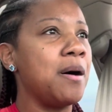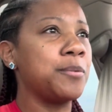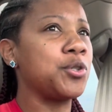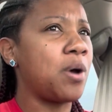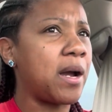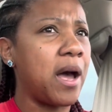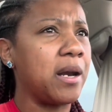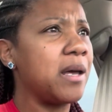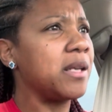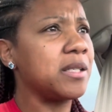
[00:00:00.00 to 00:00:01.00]
So I
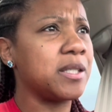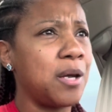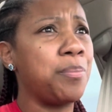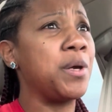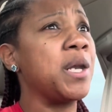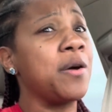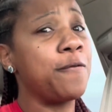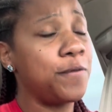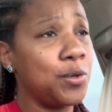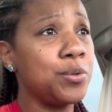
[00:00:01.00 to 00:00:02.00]
kind of had to step in a
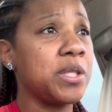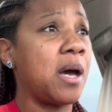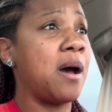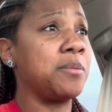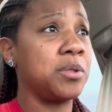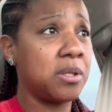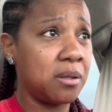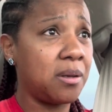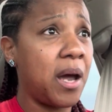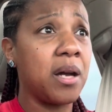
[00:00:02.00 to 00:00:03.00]
few times
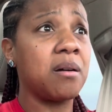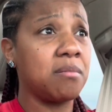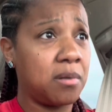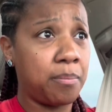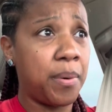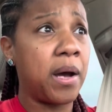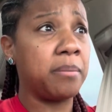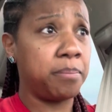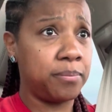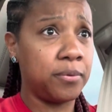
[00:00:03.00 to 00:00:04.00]
to like,
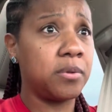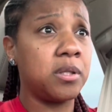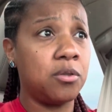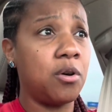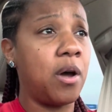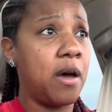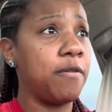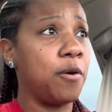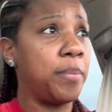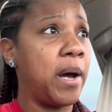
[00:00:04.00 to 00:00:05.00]
you know,
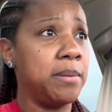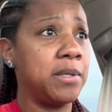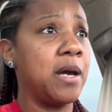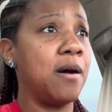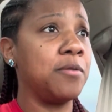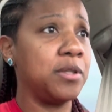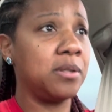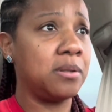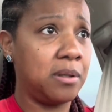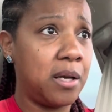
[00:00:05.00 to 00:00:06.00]
have her pipe down,
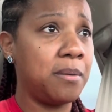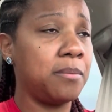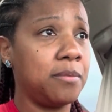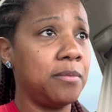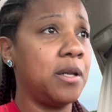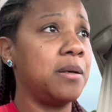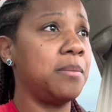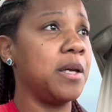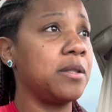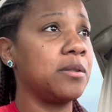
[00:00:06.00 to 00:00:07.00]
then let him
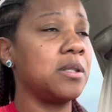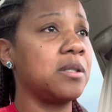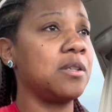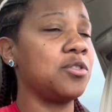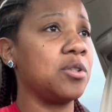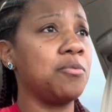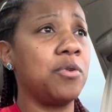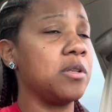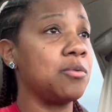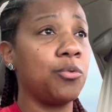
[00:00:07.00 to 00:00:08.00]
make the decision.
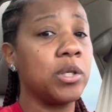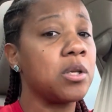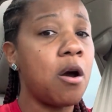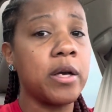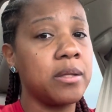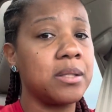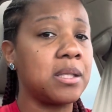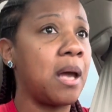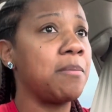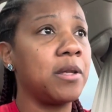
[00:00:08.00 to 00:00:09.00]
We're talking the
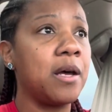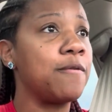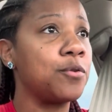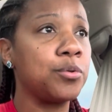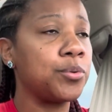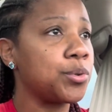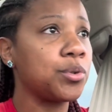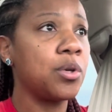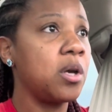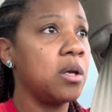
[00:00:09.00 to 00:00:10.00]
same levels,
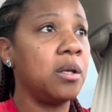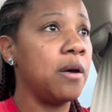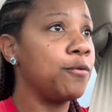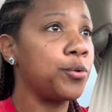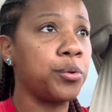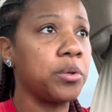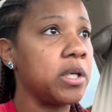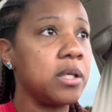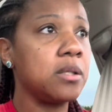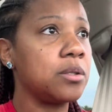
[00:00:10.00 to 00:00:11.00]
level
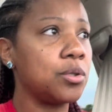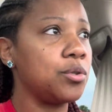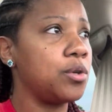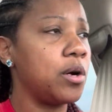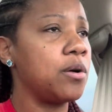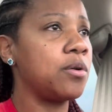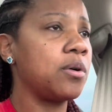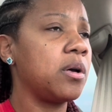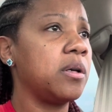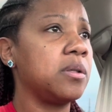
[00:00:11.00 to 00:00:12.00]
threes, you know.
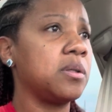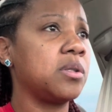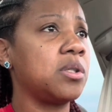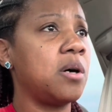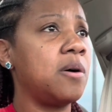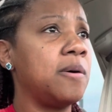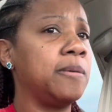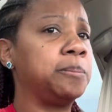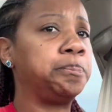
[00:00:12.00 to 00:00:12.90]
So